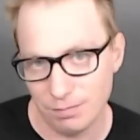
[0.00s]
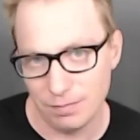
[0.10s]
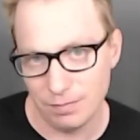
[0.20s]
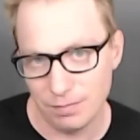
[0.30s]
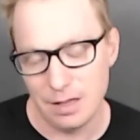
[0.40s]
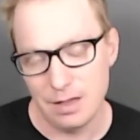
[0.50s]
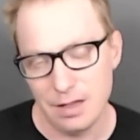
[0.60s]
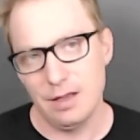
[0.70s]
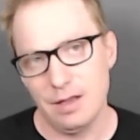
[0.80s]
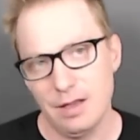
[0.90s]
And he
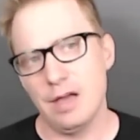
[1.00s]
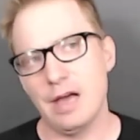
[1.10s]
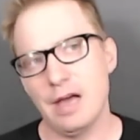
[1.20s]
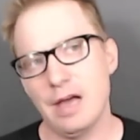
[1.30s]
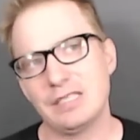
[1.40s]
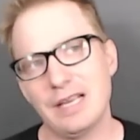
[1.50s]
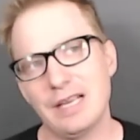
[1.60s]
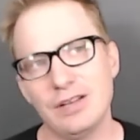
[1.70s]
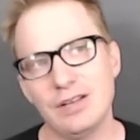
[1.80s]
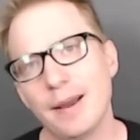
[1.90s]
said, you know, my mom
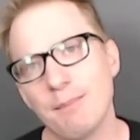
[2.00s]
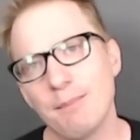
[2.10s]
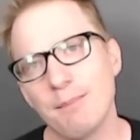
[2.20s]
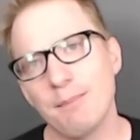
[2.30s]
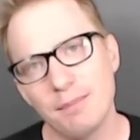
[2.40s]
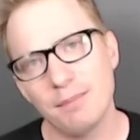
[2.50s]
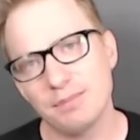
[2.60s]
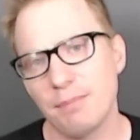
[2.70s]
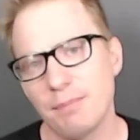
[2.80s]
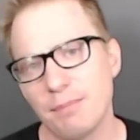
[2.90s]
taught me
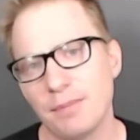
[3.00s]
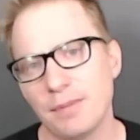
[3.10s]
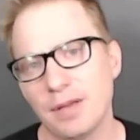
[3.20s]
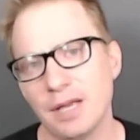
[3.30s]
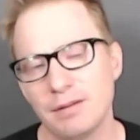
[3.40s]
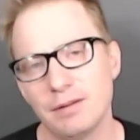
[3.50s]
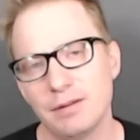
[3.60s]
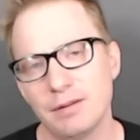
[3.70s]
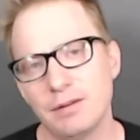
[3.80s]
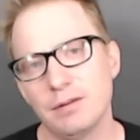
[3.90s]
to
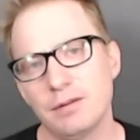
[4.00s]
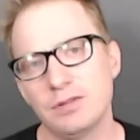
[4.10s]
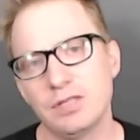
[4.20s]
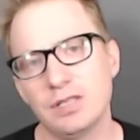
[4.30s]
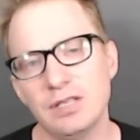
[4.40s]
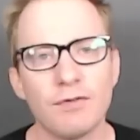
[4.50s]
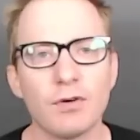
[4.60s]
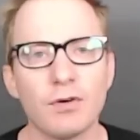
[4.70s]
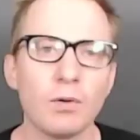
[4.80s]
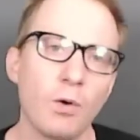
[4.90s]
never worry
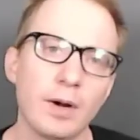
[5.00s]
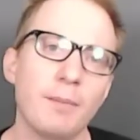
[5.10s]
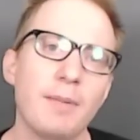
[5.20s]
about